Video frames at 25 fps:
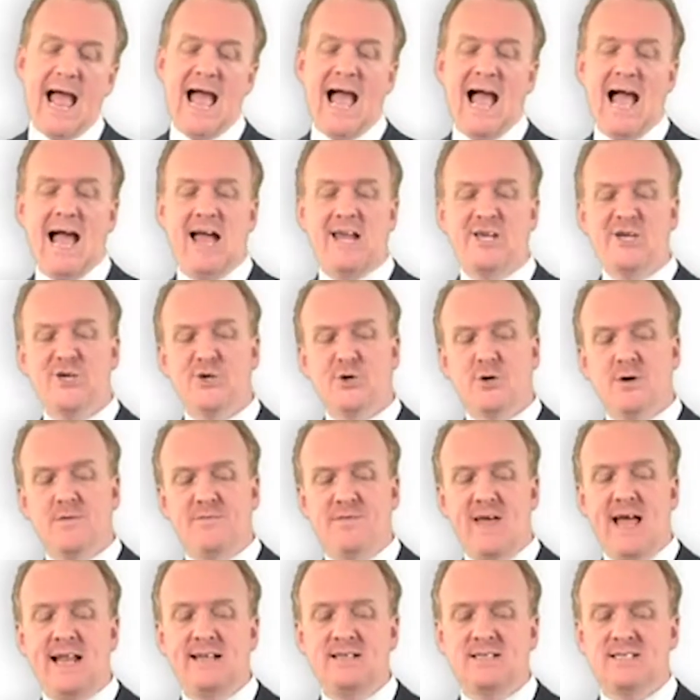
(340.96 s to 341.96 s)
And you
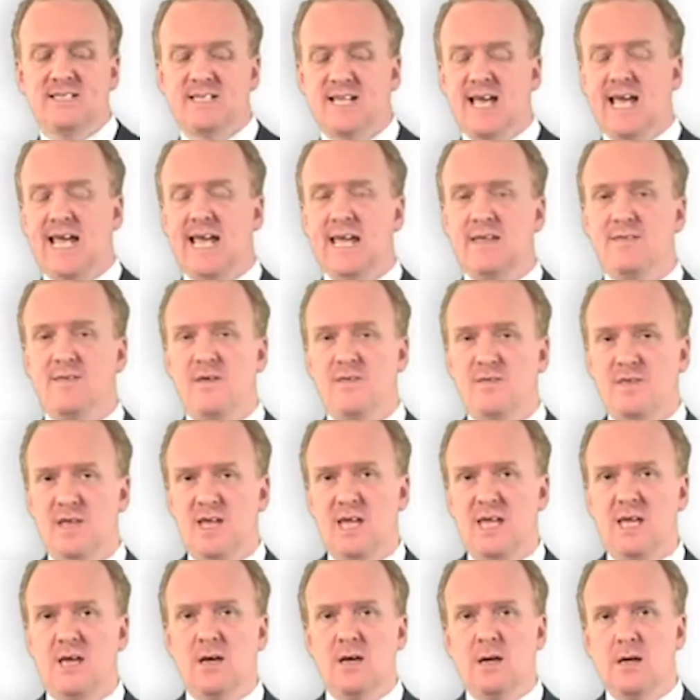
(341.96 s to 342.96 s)
could then say that
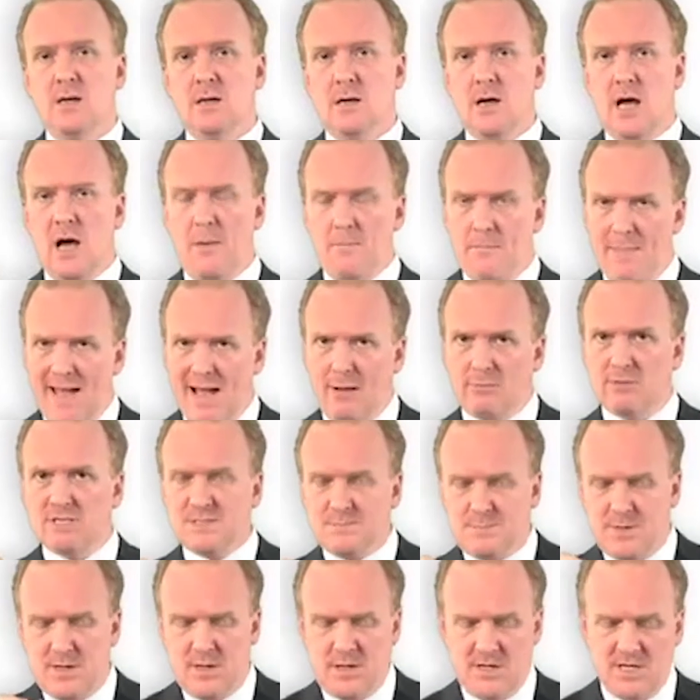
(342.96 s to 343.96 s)
the
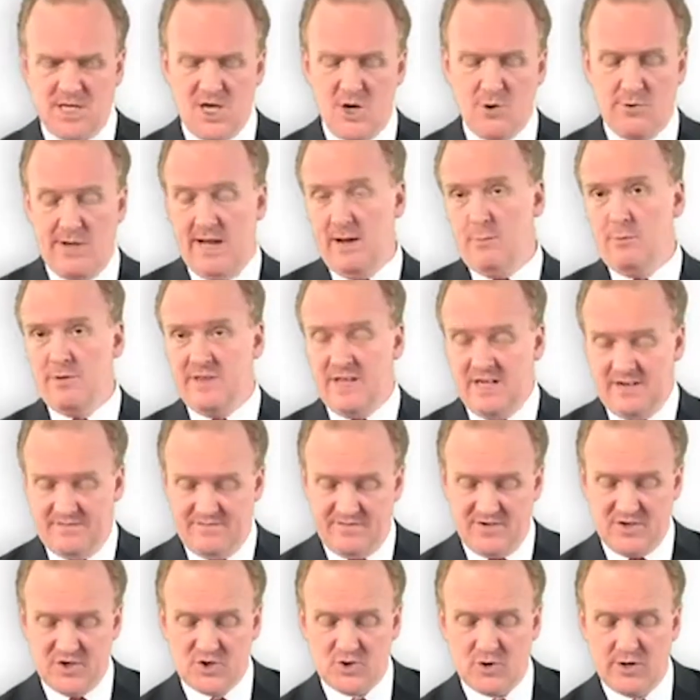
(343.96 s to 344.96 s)
amount per unit with
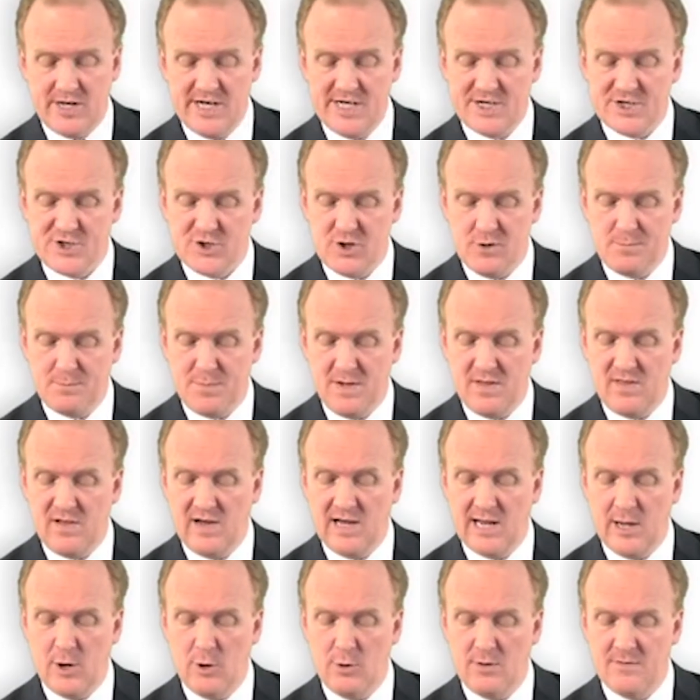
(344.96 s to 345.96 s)
inventory should be
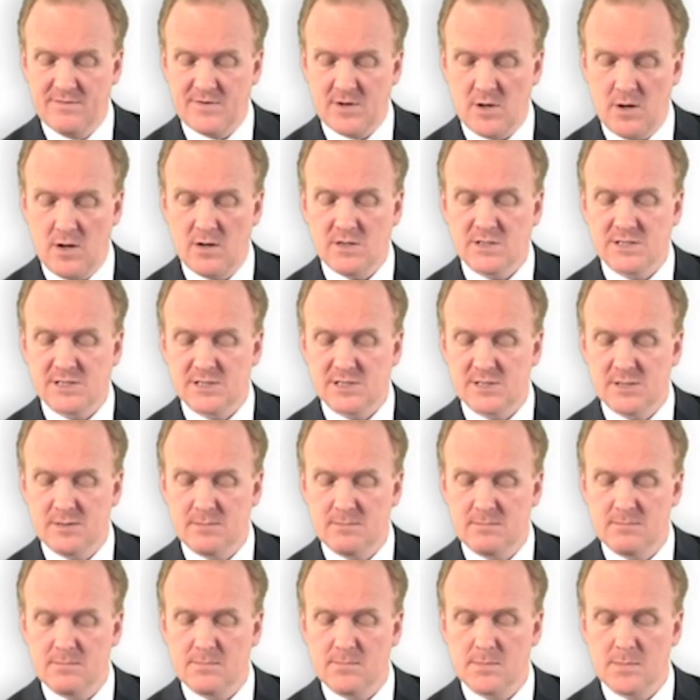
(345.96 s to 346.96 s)
the lower of cost
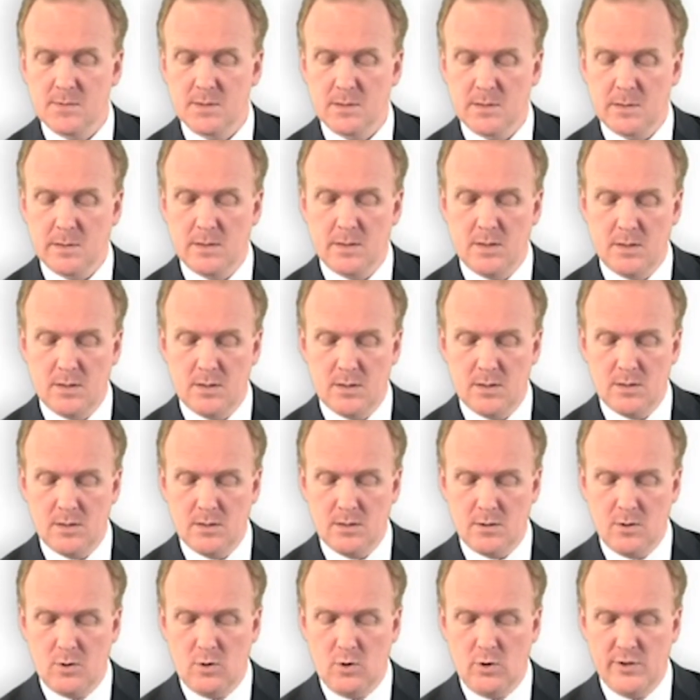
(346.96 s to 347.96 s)

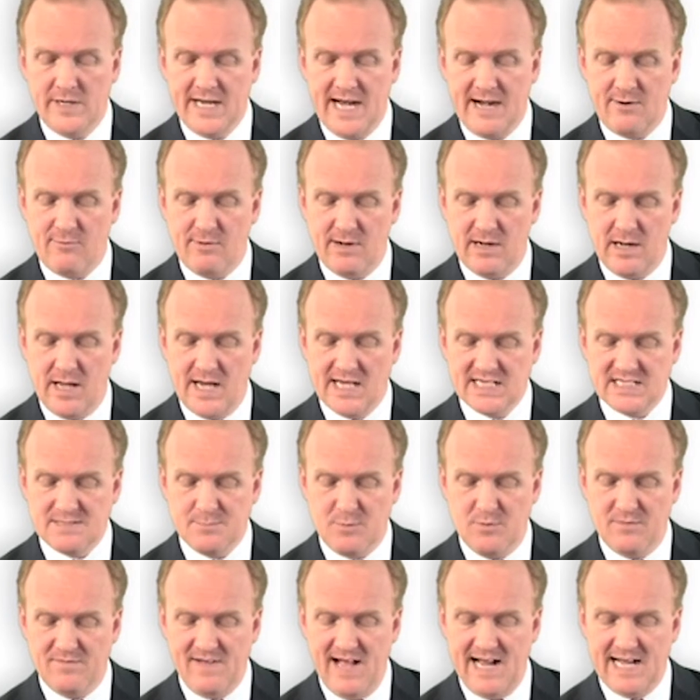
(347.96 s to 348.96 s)
or net
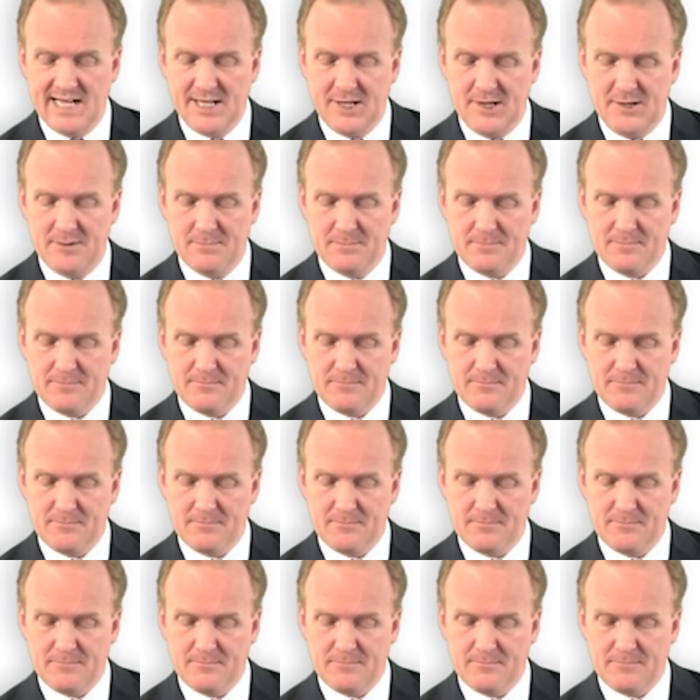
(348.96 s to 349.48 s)
realizable value.